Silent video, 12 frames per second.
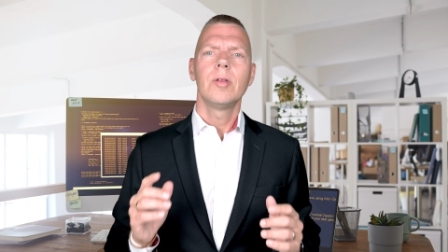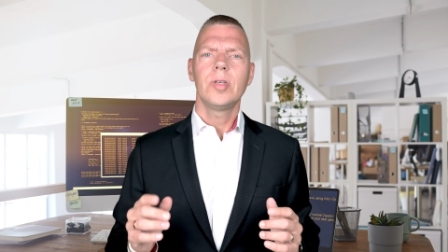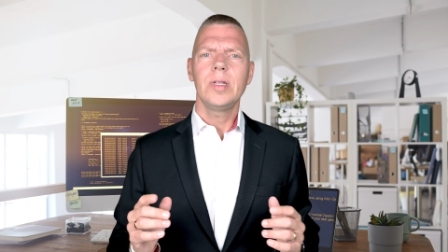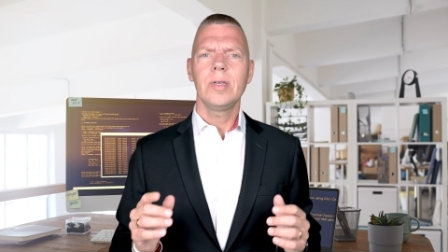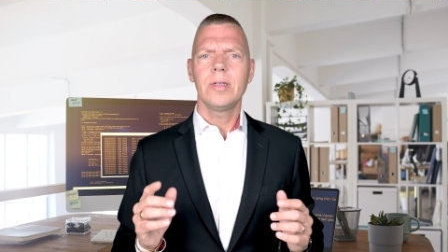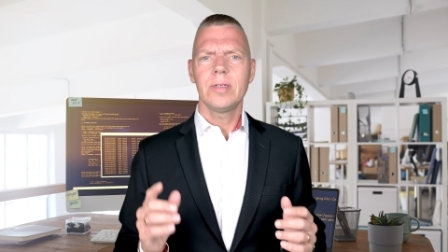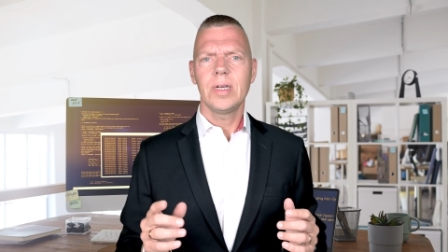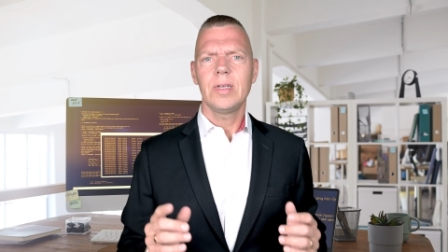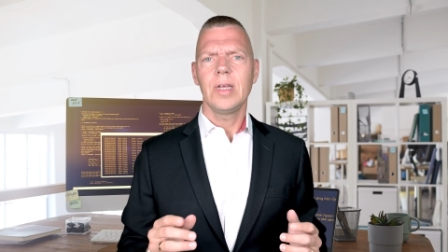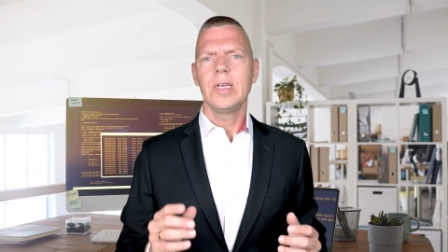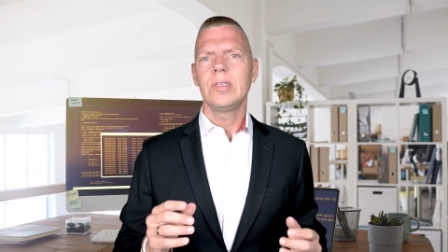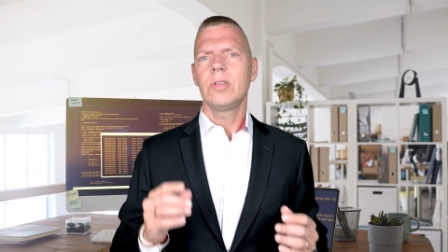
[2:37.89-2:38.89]
Technical
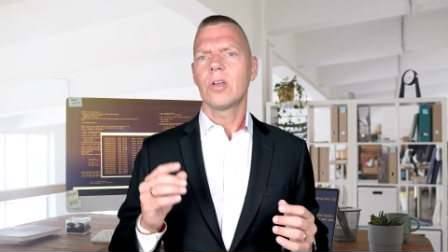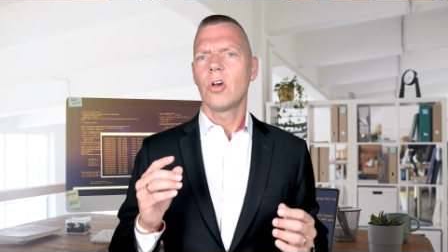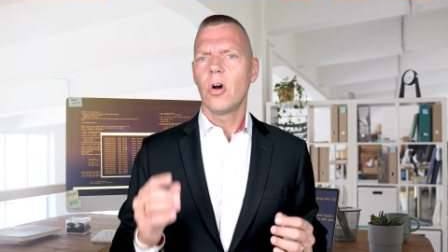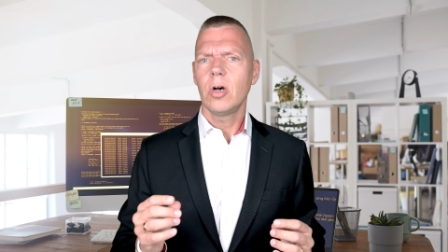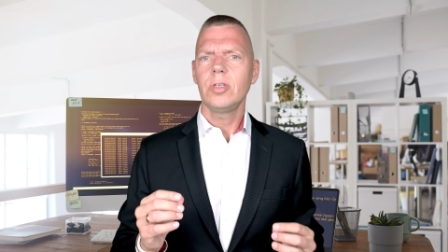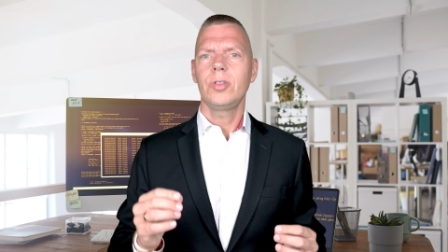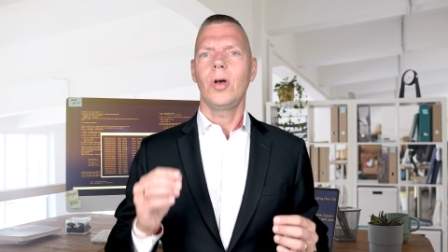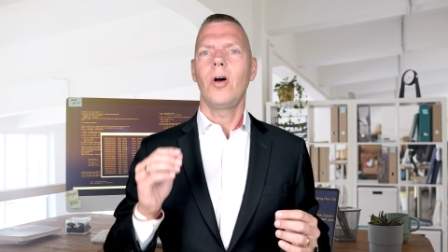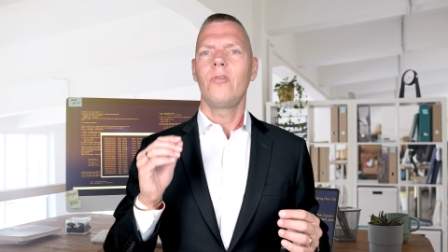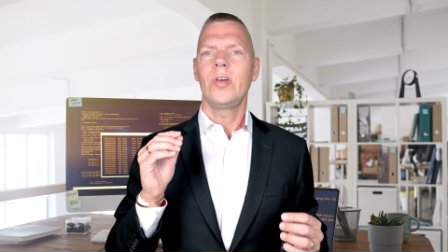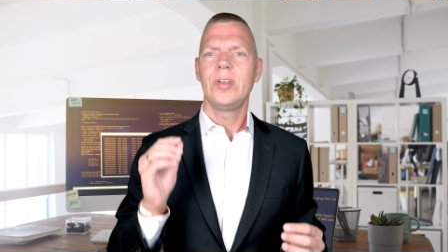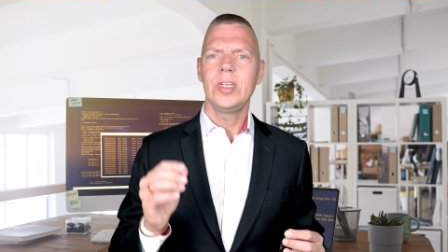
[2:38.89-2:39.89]
debt is the cost
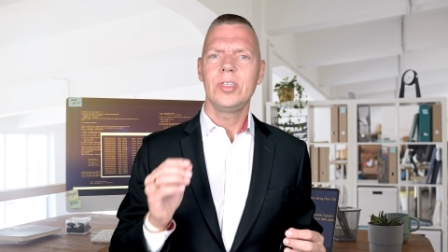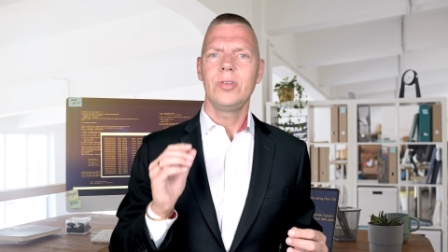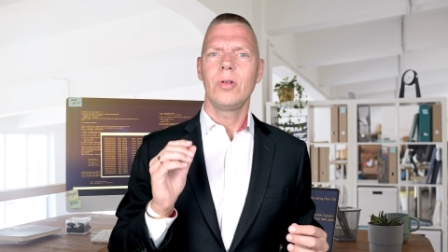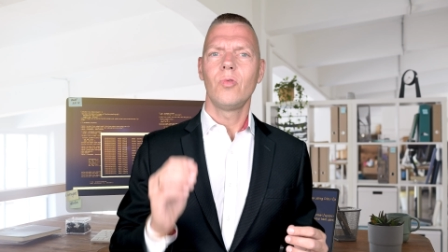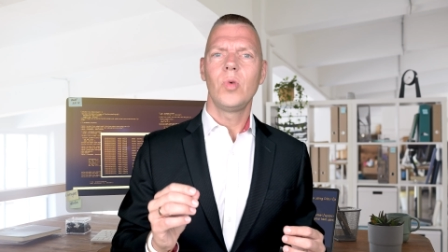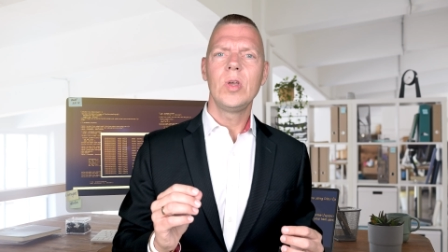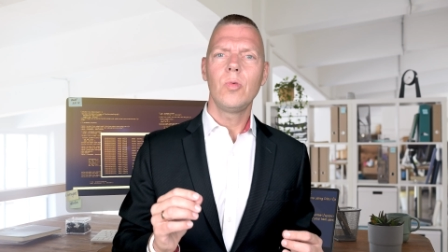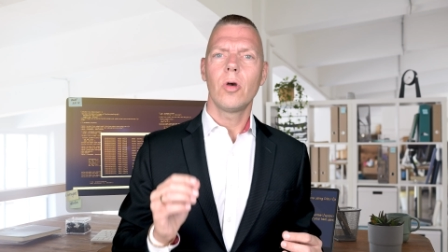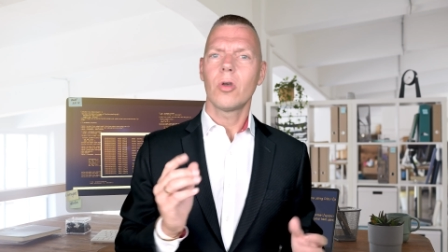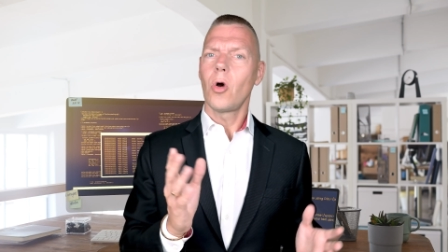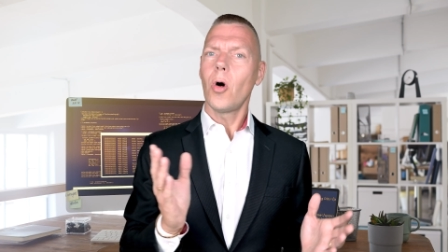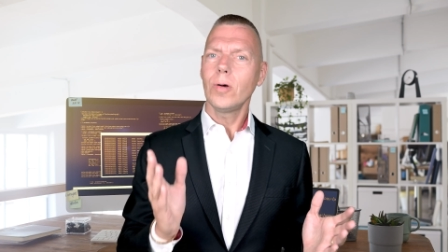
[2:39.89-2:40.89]
of additional
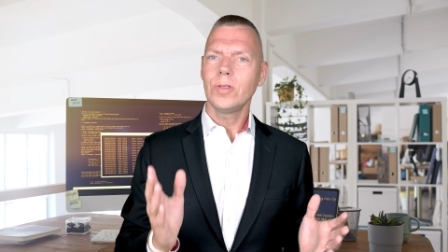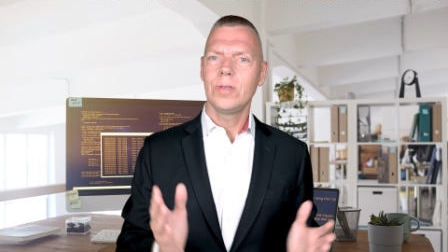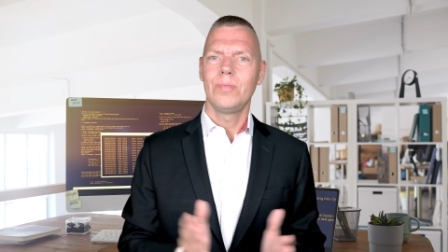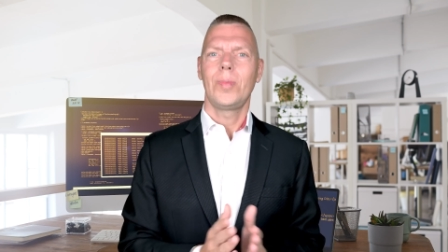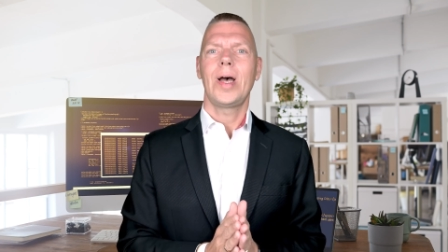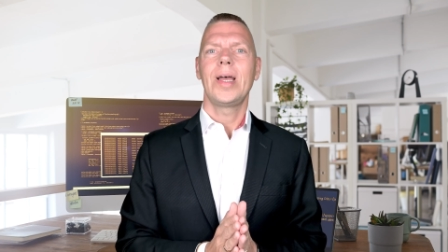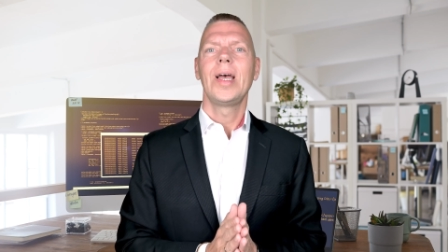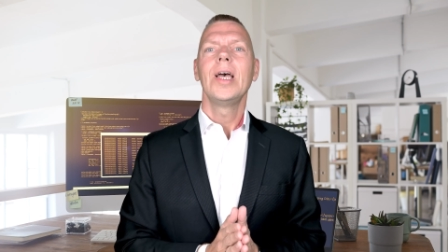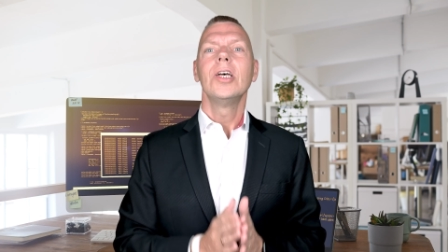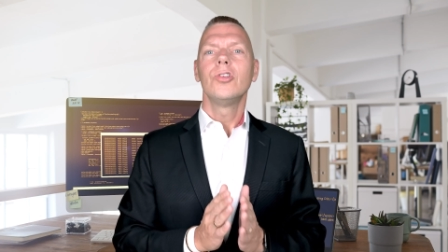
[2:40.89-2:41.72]
rework caused by